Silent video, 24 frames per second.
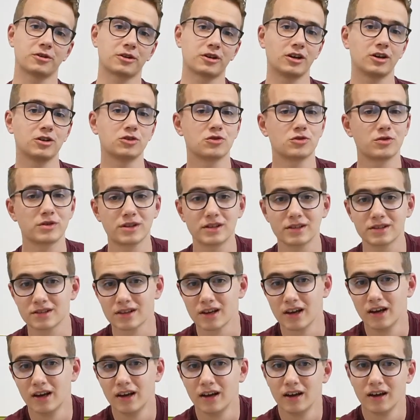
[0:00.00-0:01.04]
countries,
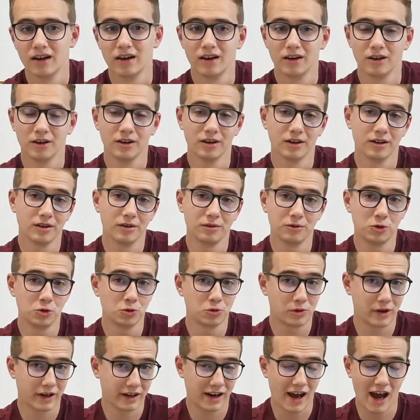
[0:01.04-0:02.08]

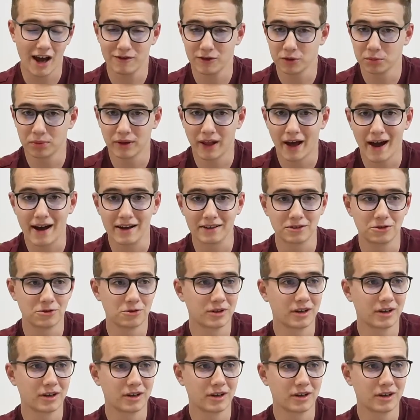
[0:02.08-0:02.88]
you can have a blast.